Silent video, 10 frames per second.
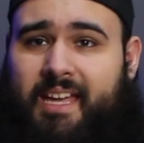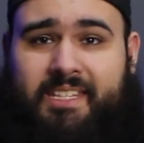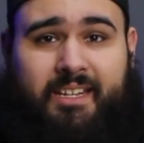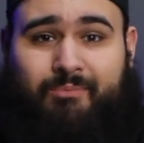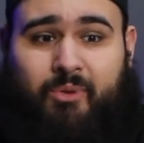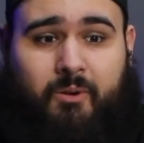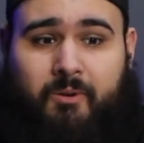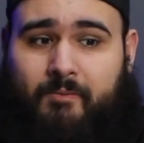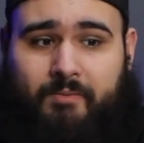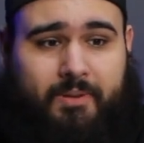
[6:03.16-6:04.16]
It didn't
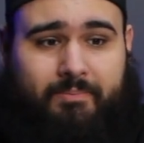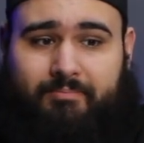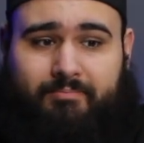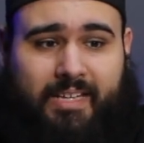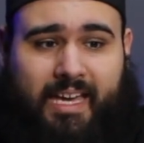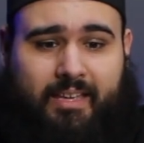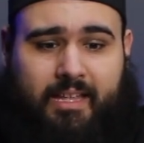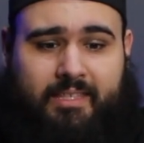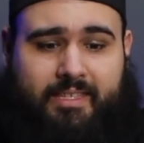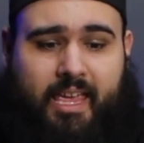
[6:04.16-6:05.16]
move. It,
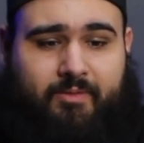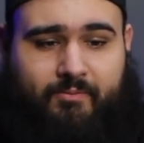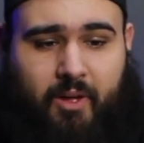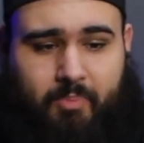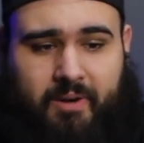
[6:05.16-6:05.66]
it's it felt